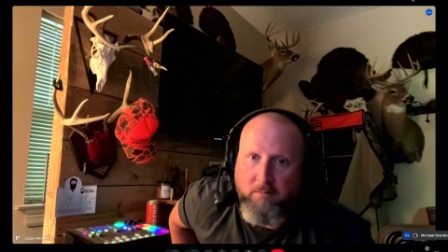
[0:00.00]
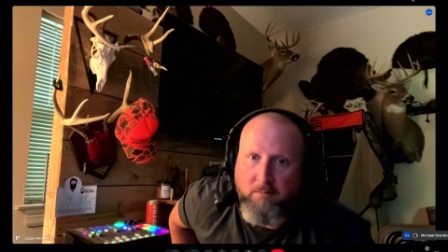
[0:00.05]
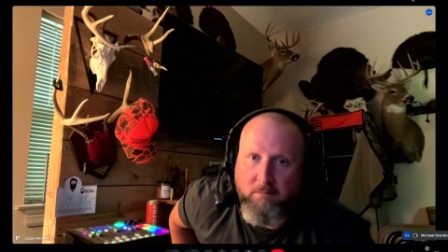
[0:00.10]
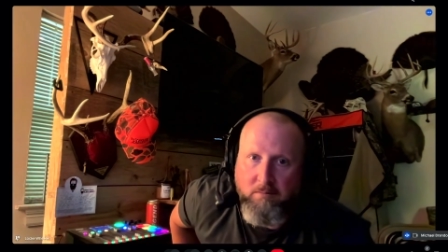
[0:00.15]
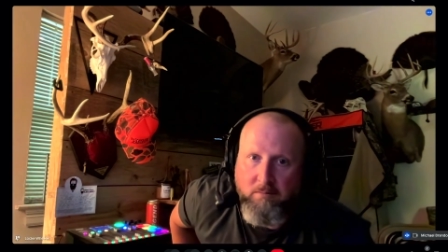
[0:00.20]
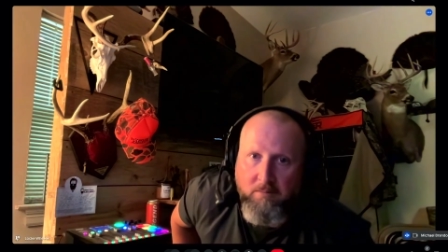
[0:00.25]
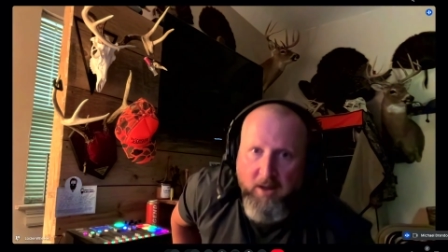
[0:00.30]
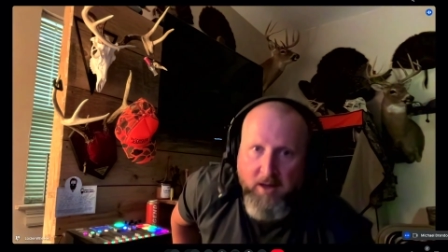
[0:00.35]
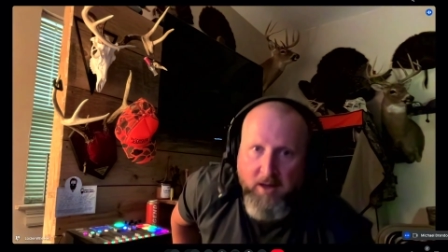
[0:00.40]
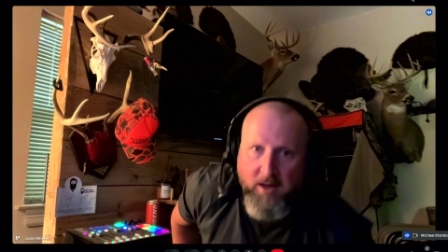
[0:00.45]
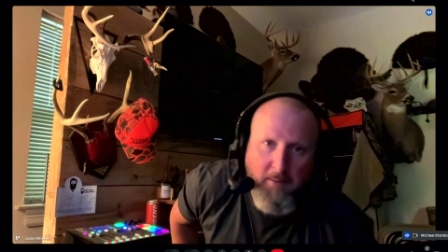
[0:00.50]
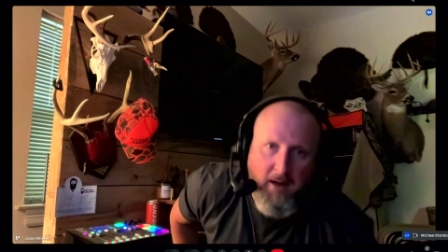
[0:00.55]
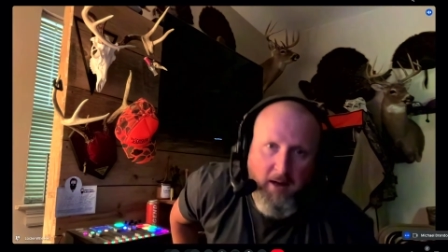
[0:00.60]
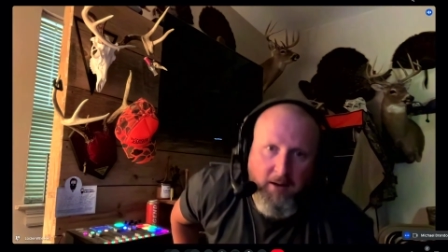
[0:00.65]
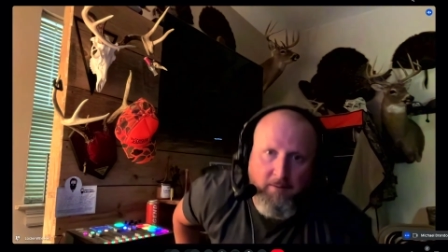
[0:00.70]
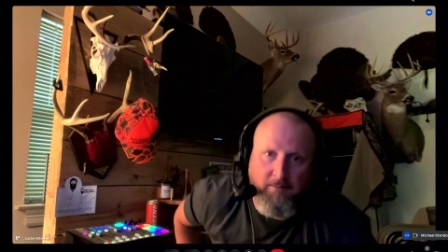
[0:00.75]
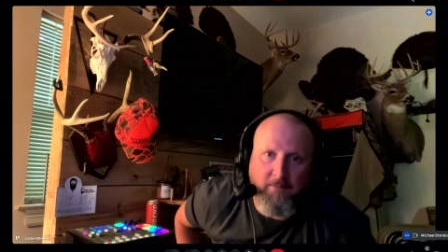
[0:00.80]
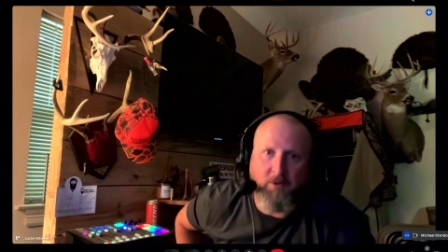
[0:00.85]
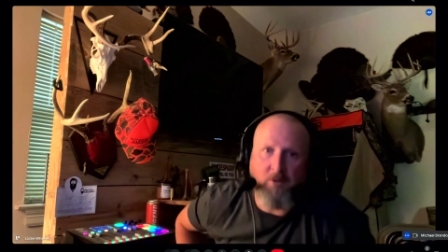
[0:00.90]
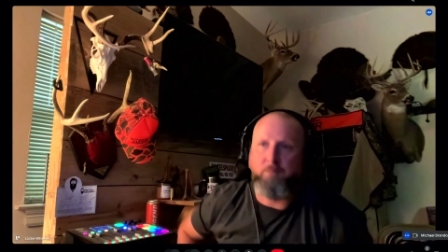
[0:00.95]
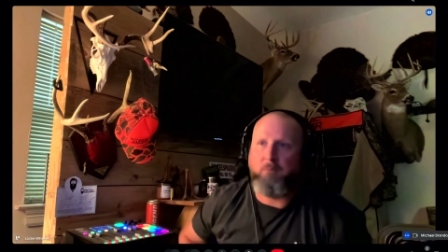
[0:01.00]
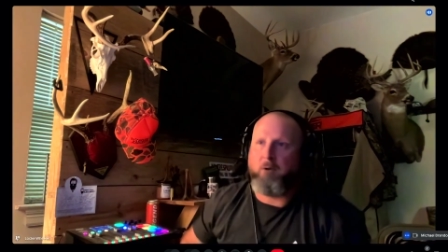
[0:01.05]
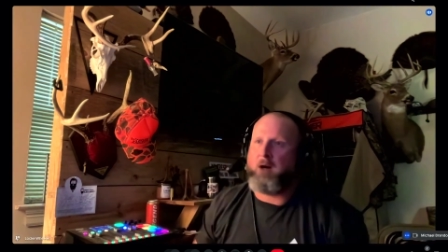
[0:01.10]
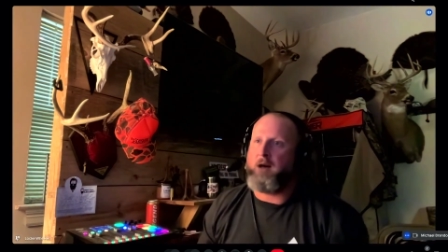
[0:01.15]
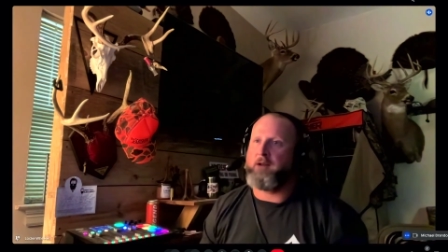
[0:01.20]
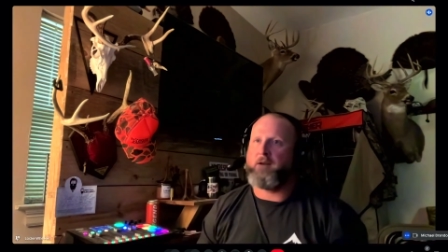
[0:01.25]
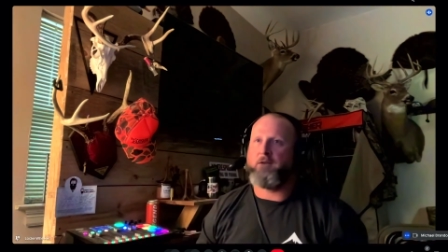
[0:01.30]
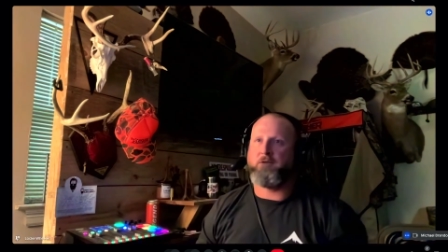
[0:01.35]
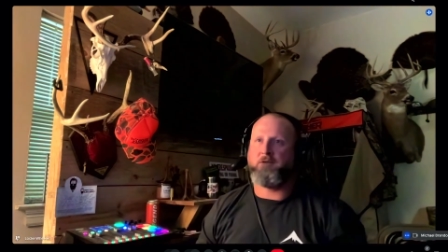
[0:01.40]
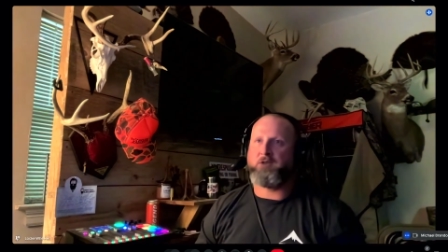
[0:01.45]
they come out in the food
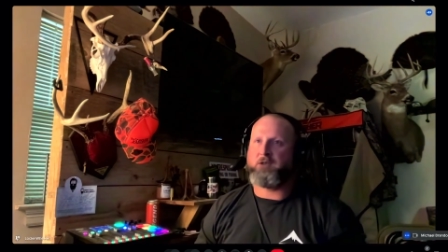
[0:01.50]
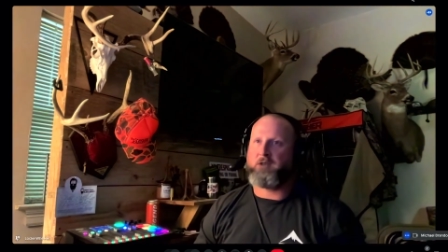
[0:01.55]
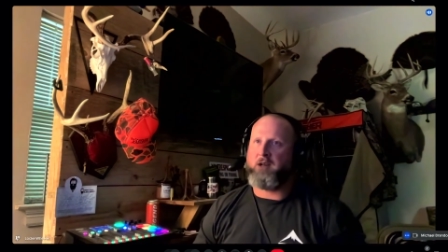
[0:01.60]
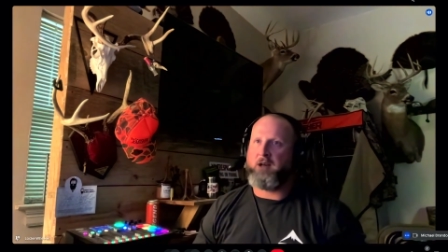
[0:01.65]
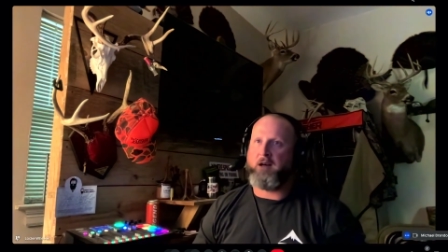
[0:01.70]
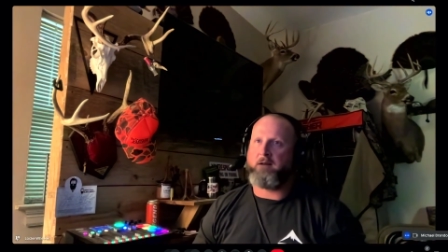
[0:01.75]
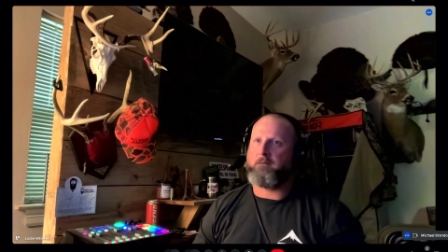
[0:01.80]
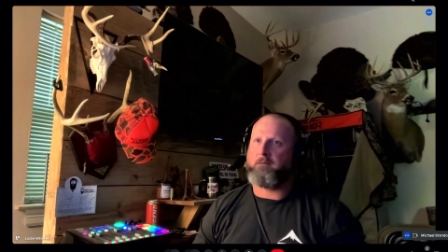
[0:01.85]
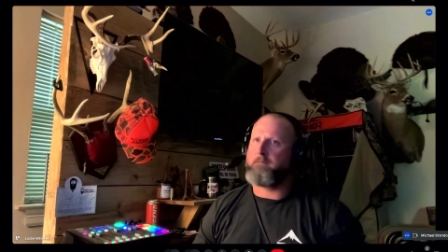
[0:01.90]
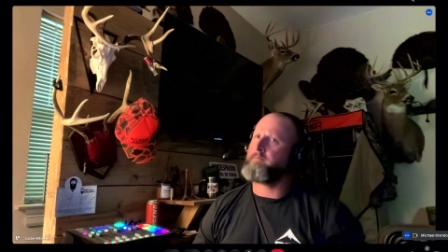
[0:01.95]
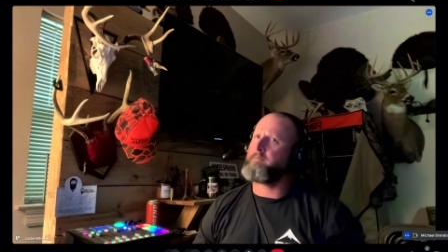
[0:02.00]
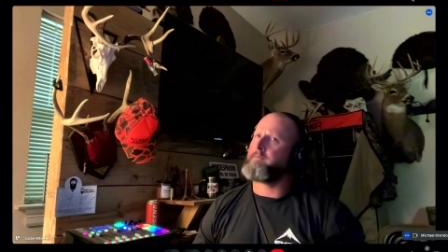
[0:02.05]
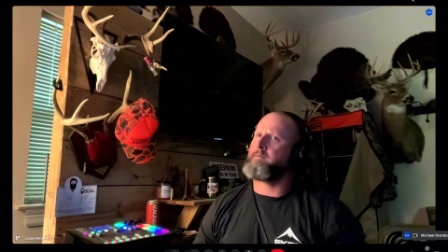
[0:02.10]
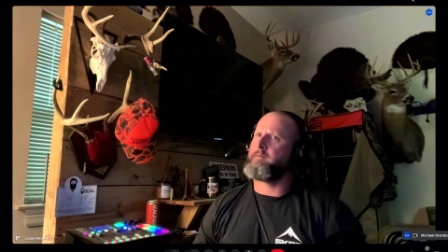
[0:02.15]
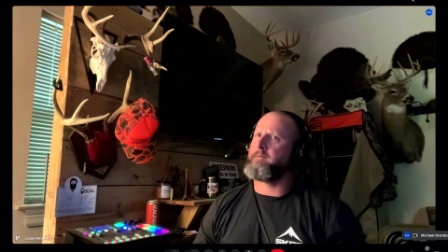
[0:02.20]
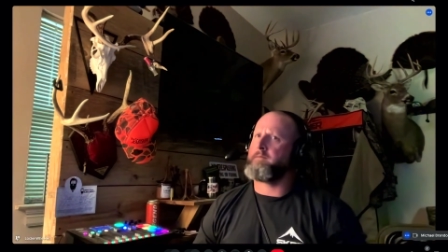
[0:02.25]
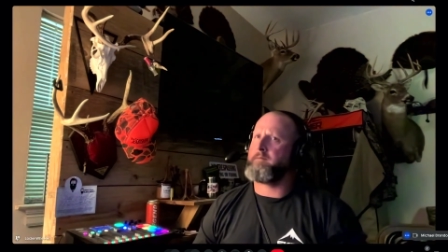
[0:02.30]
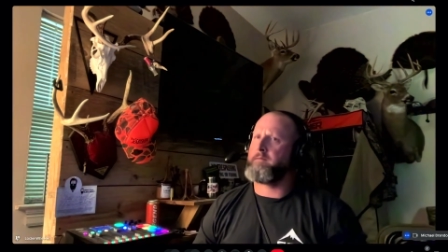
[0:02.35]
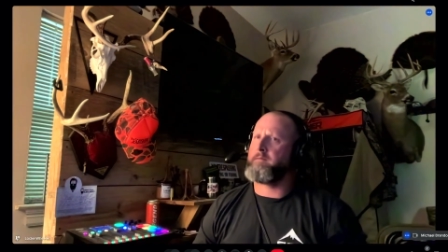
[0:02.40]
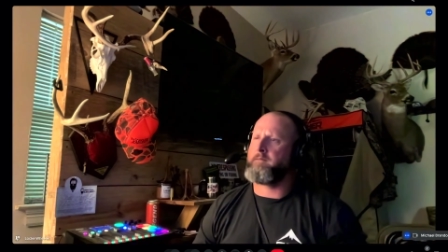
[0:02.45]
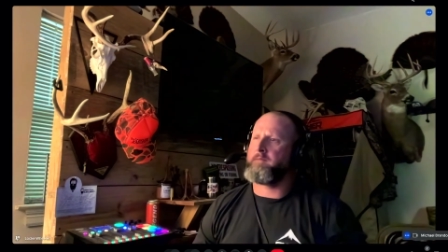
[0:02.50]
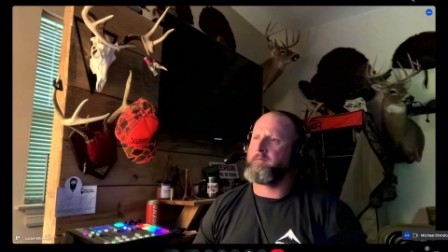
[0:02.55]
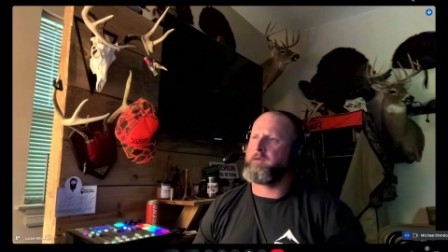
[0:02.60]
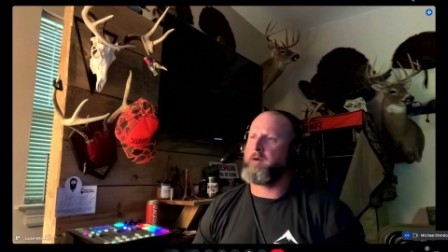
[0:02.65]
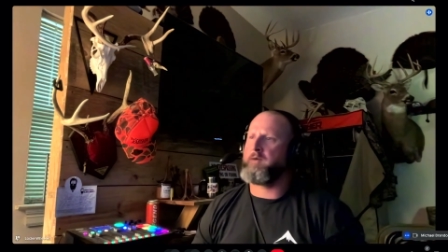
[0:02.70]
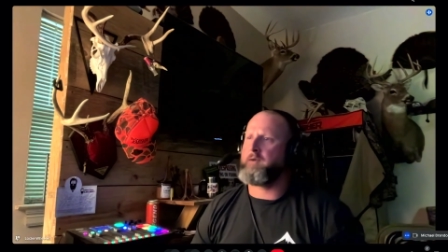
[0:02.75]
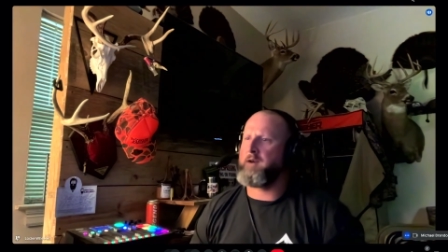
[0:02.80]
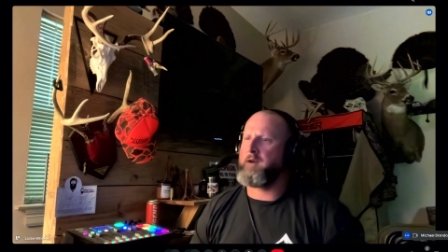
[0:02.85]
plot and they're just like, throw